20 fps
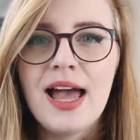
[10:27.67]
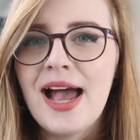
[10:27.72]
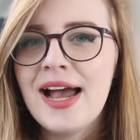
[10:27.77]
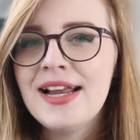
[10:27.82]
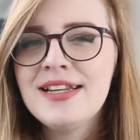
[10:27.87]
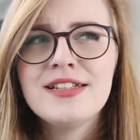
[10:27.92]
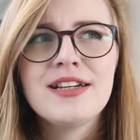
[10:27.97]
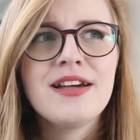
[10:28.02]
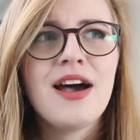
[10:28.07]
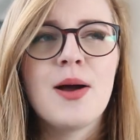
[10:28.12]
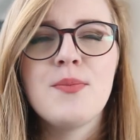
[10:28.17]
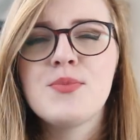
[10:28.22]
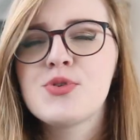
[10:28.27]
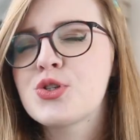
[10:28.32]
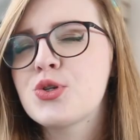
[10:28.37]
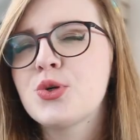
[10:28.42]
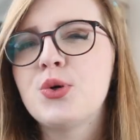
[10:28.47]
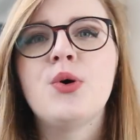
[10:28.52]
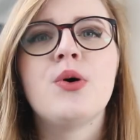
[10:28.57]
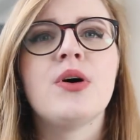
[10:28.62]
Edgar, I'm
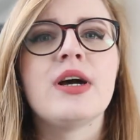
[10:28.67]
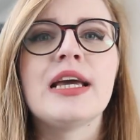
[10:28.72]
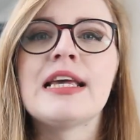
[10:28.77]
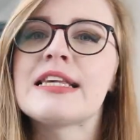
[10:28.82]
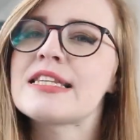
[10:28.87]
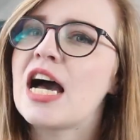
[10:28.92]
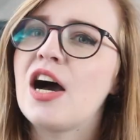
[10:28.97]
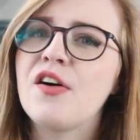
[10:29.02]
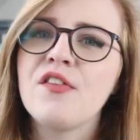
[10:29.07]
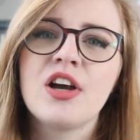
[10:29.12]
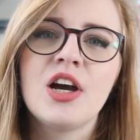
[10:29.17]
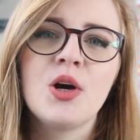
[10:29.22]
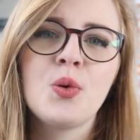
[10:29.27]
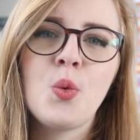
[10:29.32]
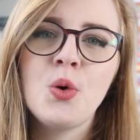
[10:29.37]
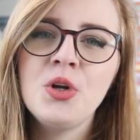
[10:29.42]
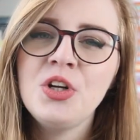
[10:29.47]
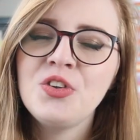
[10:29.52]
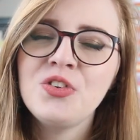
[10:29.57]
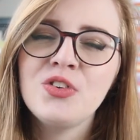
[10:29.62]
sure, is having a
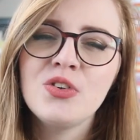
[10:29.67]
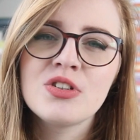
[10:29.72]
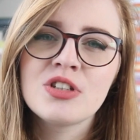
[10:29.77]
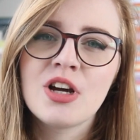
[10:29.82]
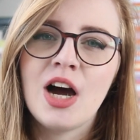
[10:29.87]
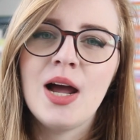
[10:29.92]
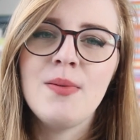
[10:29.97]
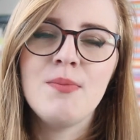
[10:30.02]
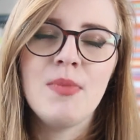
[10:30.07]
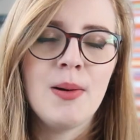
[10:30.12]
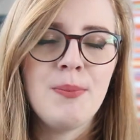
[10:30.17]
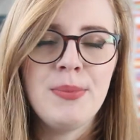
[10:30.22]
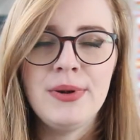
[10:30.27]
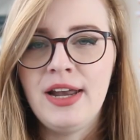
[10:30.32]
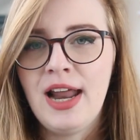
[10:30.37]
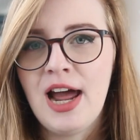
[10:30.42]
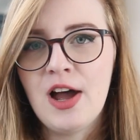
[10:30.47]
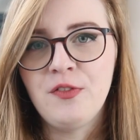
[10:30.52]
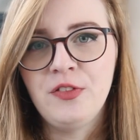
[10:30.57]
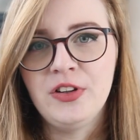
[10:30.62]
wonderful time up
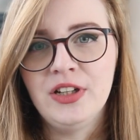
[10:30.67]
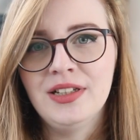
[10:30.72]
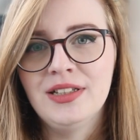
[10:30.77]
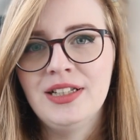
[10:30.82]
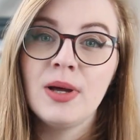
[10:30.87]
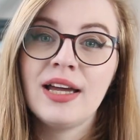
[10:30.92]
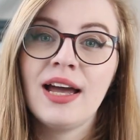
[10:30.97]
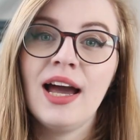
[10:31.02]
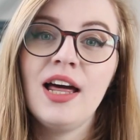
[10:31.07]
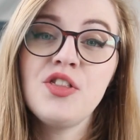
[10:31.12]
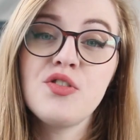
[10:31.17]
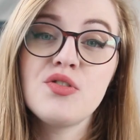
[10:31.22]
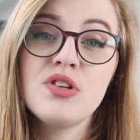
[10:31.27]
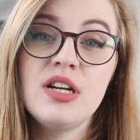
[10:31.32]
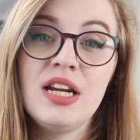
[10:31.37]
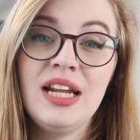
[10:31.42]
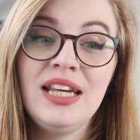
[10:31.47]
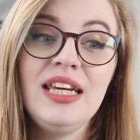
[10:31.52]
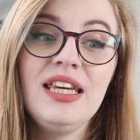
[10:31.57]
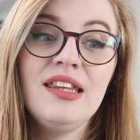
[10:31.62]
in heaven, but Catherine
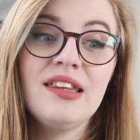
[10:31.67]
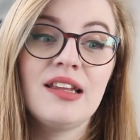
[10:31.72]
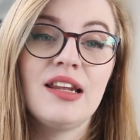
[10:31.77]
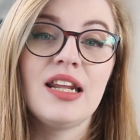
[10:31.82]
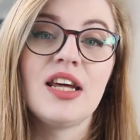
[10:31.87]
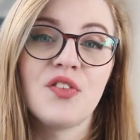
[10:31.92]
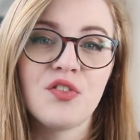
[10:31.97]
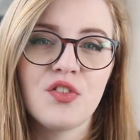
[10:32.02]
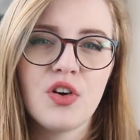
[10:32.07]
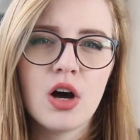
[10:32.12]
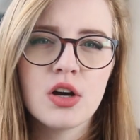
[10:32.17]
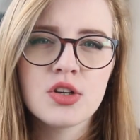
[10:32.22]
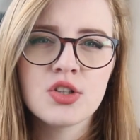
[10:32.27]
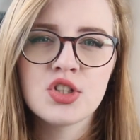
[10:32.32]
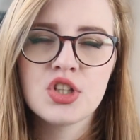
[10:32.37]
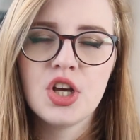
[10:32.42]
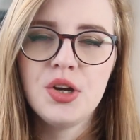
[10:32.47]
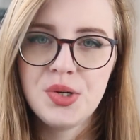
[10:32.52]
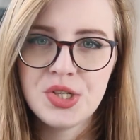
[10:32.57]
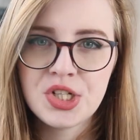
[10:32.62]
and Heathcliff are
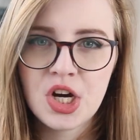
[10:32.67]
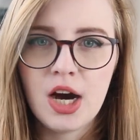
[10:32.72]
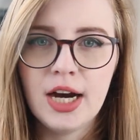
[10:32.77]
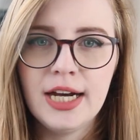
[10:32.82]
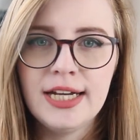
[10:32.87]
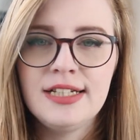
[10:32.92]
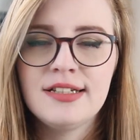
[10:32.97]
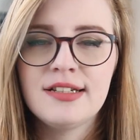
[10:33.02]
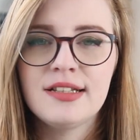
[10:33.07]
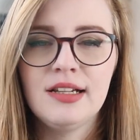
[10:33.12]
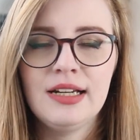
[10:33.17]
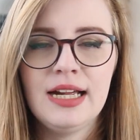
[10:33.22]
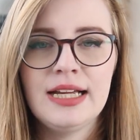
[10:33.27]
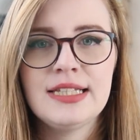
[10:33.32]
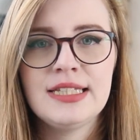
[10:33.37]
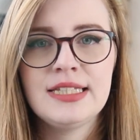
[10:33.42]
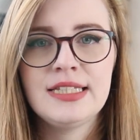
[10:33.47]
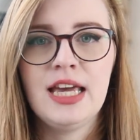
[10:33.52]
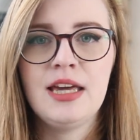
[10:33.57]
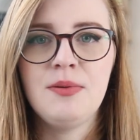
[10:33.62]
so tied to the
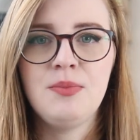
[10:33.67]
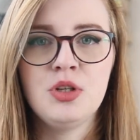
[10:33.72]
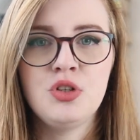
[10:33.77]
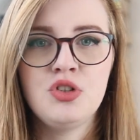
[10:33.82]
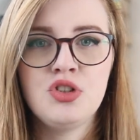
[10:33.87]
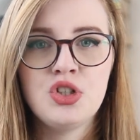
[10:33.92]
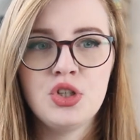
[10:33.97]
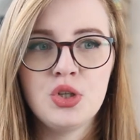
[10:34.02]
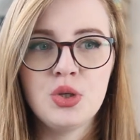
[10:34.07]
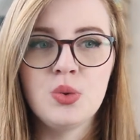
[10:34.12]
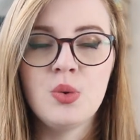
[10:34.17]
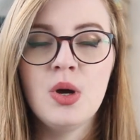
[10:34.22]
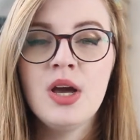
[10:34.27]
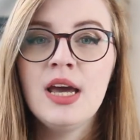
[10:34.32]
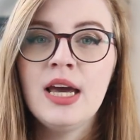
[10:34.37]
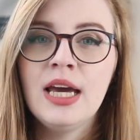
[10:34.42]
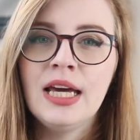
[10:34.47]
landscape and to